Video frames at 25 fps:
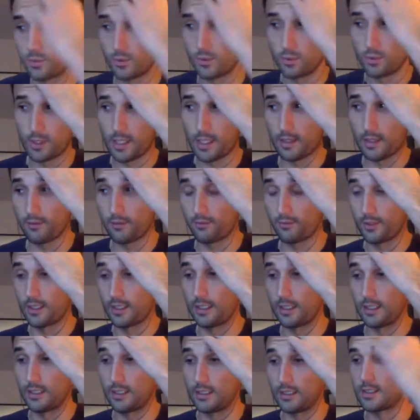We don't have an
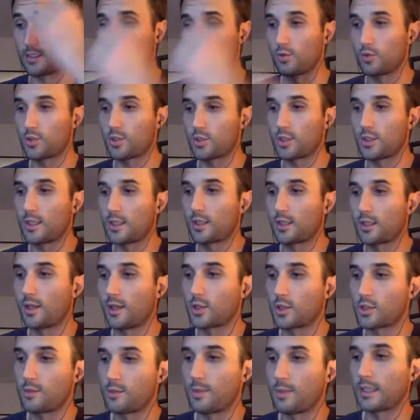institution that could
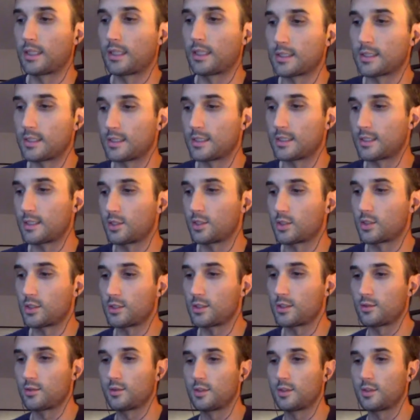actually make this
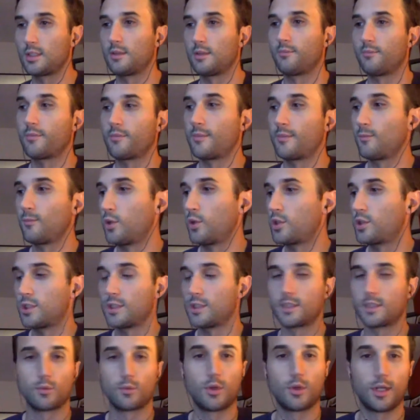decision, which
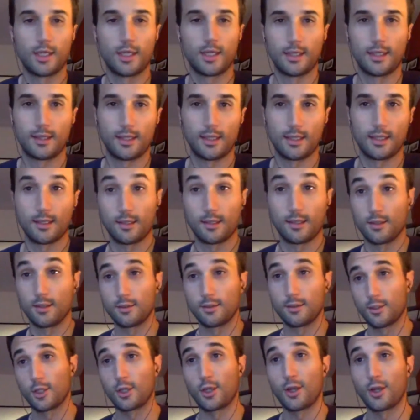is why I think that
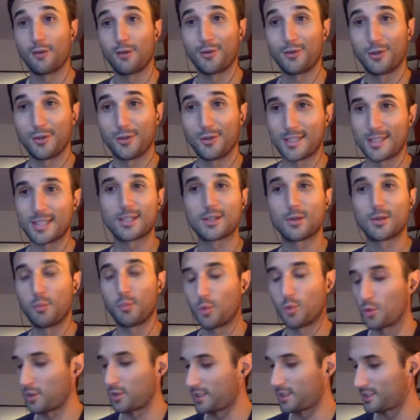the governance at some
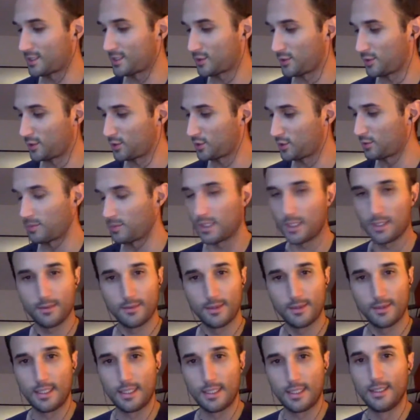point is going to be
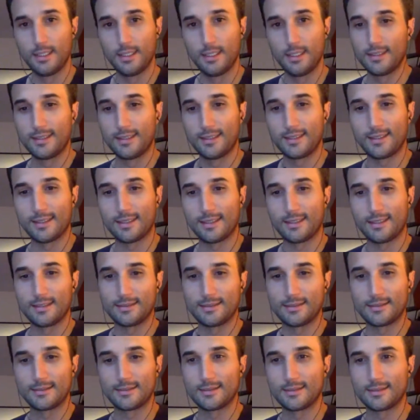a
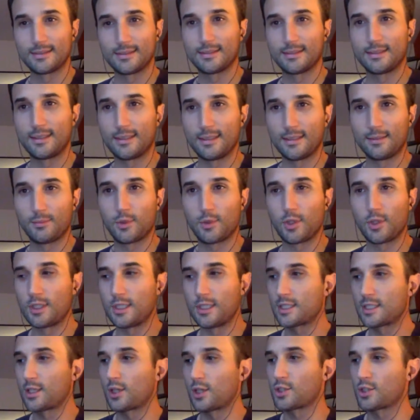good
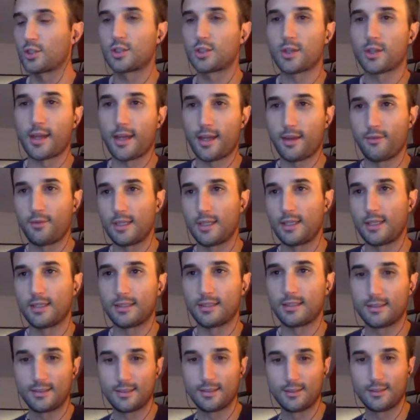discussion to have
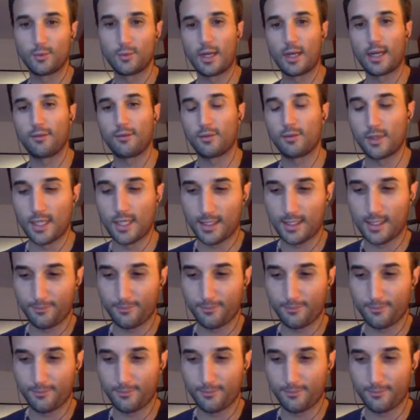in right after that.